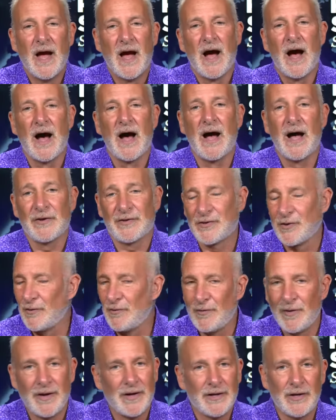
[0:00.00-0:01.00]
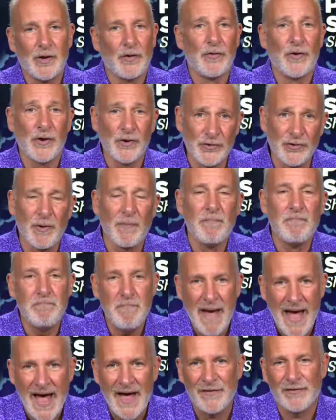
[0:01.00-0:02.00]
Uh, so, you know, there's a
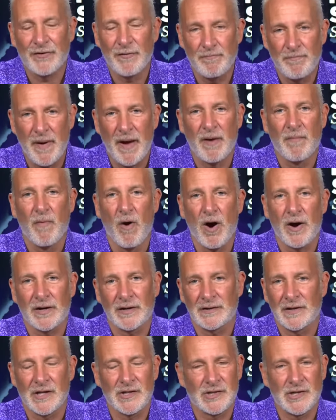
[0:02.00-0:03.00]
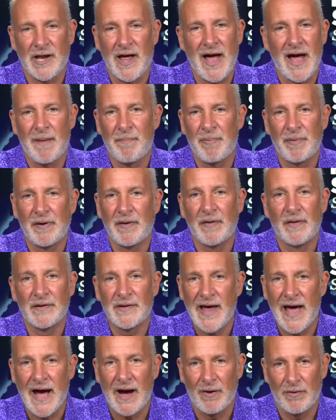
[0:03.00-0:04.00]
massive bear market that's going to happen in the
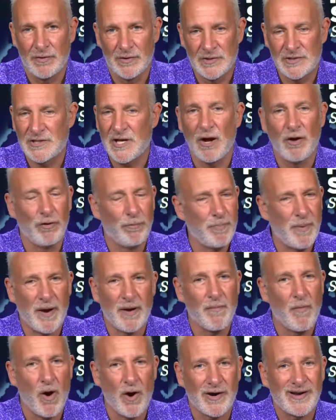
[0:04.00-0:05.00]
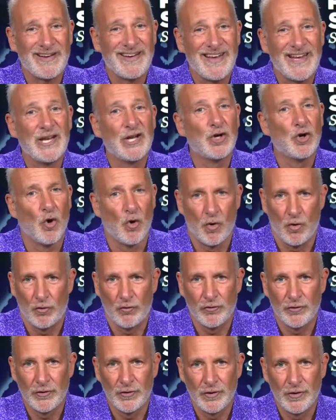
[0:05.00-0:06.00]
Dow, stealth bear market in gold.
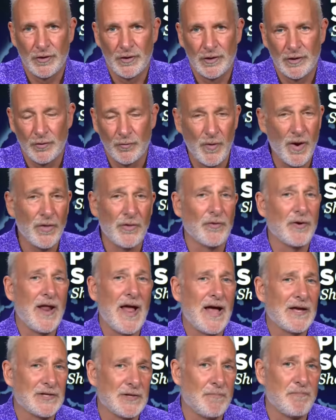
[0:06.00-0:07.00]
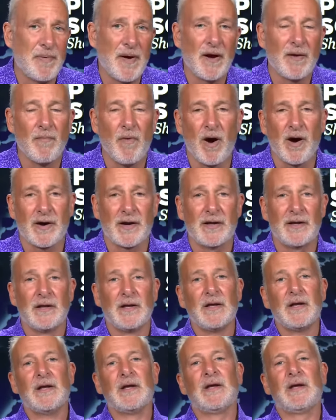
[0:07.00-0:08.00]
Whether it has a bear market
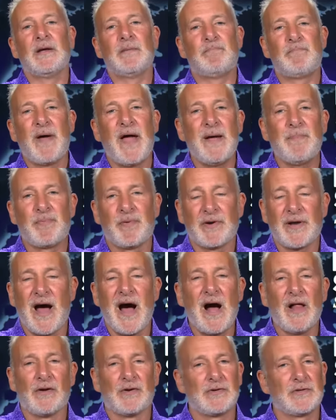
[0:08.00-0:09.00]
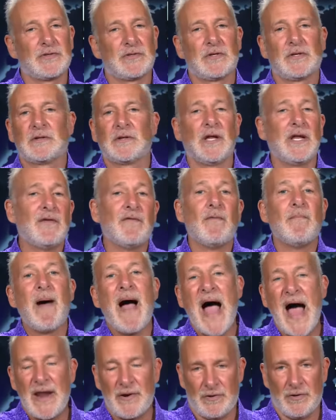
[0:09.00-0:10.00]
in paper dollars doesn't even
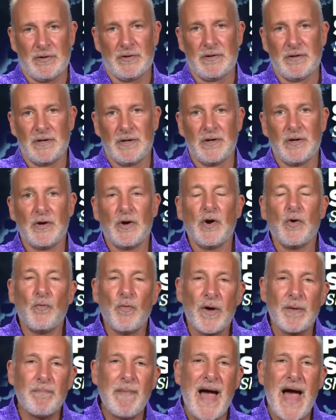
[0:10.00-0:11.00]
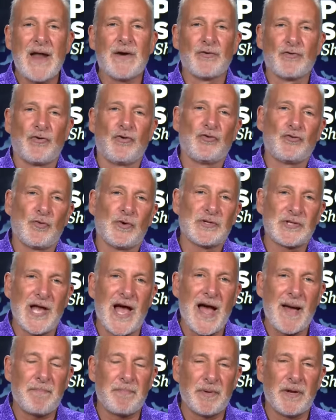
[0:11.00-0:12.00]
matter. What matters is what's
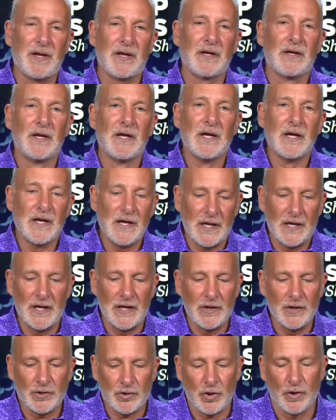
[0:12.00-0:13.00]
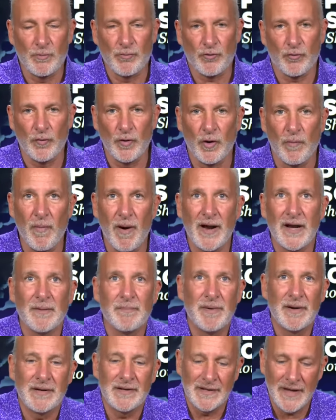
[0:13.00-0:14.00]
happening in terms of real money.
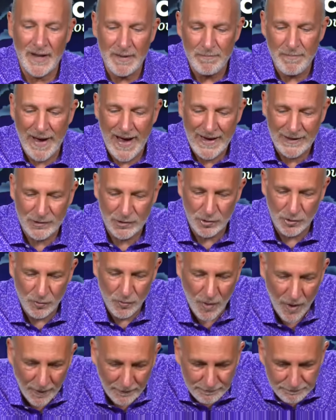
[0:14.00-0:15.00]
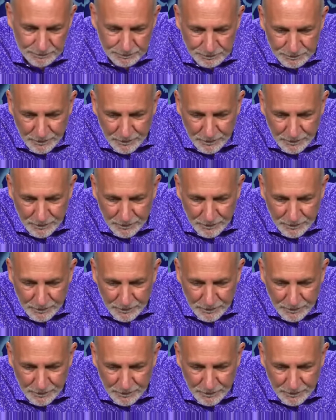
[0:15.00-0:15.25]
But getting back to um,